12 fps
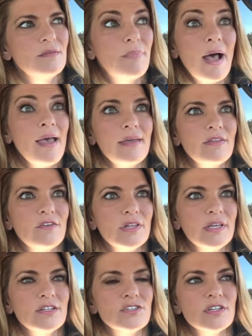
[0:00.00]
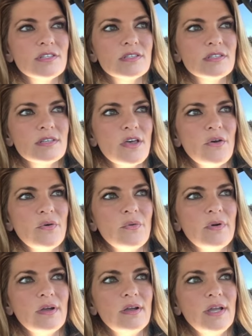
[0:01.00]
buying their allegiance.
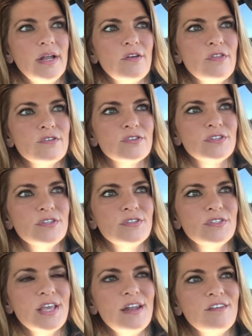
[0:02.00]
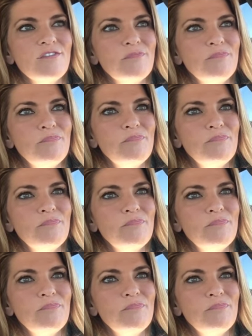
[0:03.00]
So, you know, there's an incentive